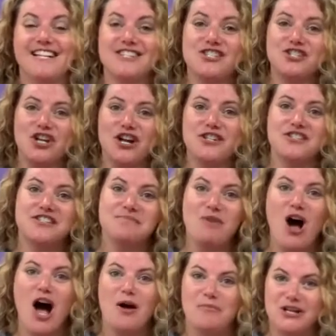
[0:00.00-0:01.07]
Let's start
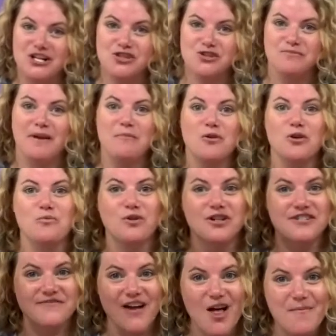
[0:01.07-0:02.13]
small because remember, we're
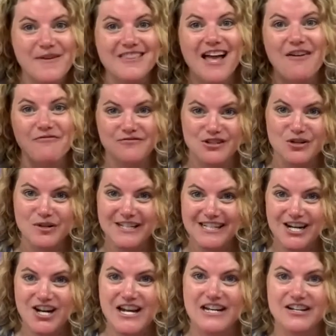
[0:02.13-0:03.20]
developing that fluid
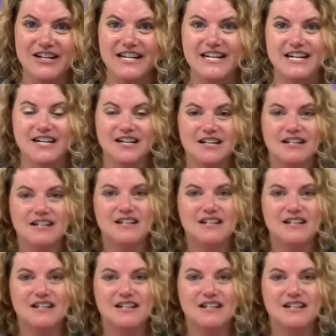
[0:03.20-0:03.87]
in our inner ear.